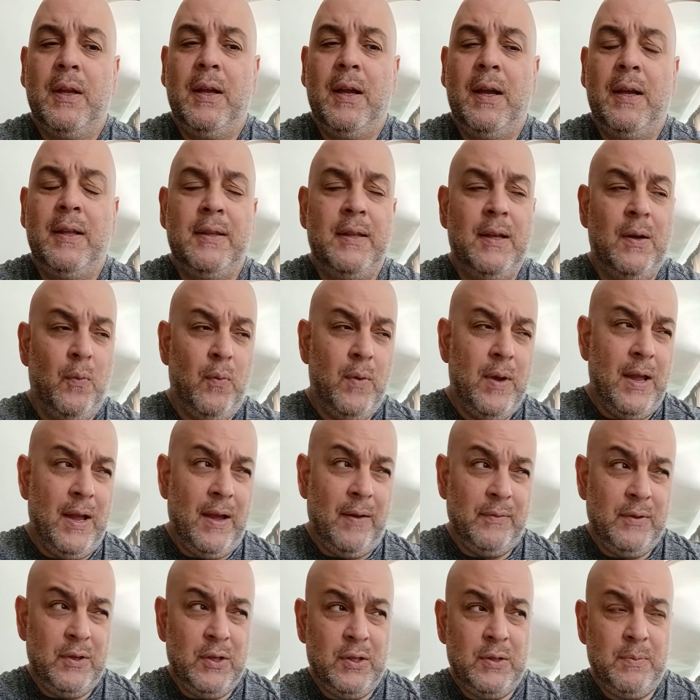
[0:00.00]
And then we
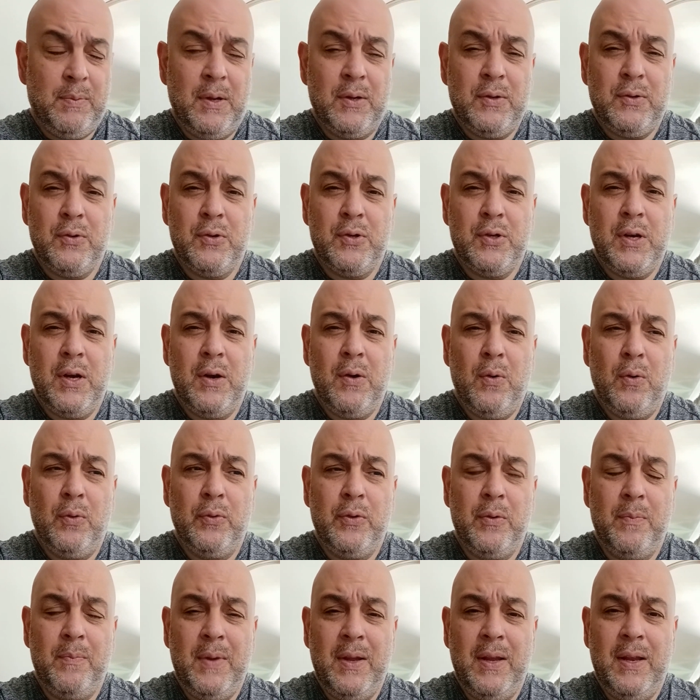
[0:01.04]
have this special
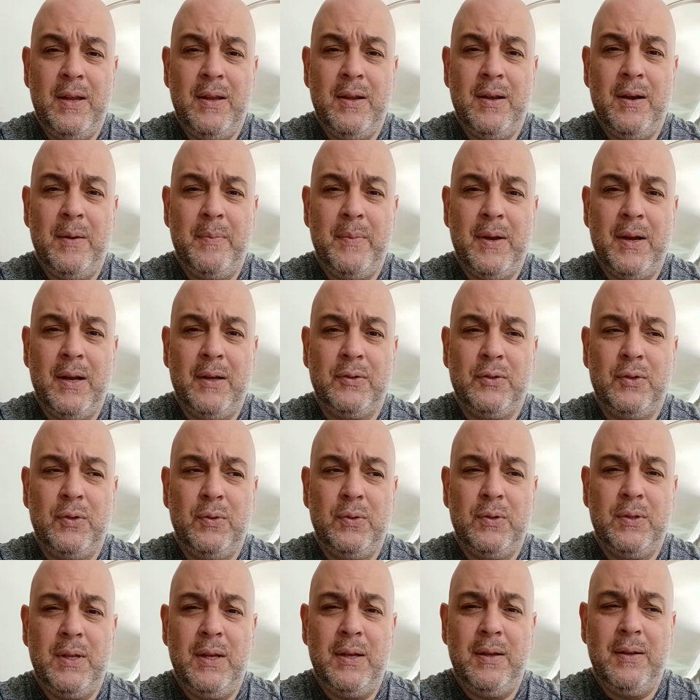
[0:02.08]
shareholder meeting coming on
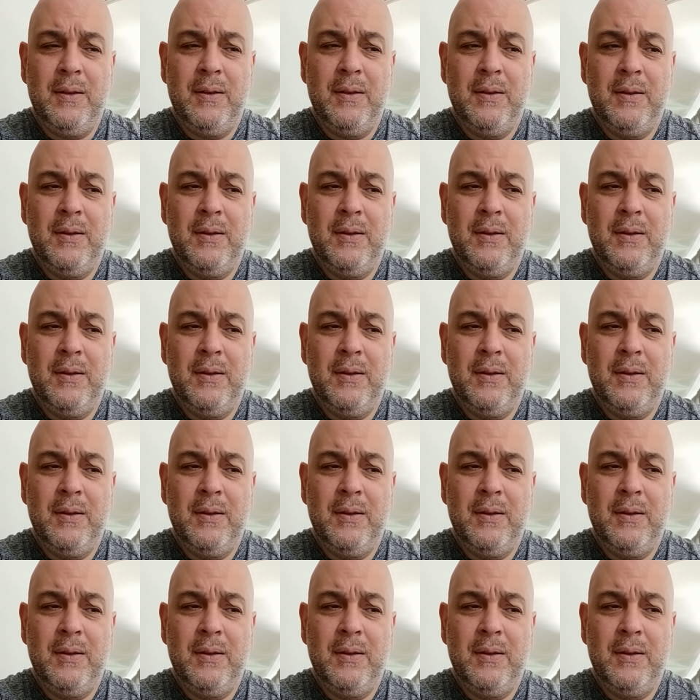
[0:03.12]
Tuesday,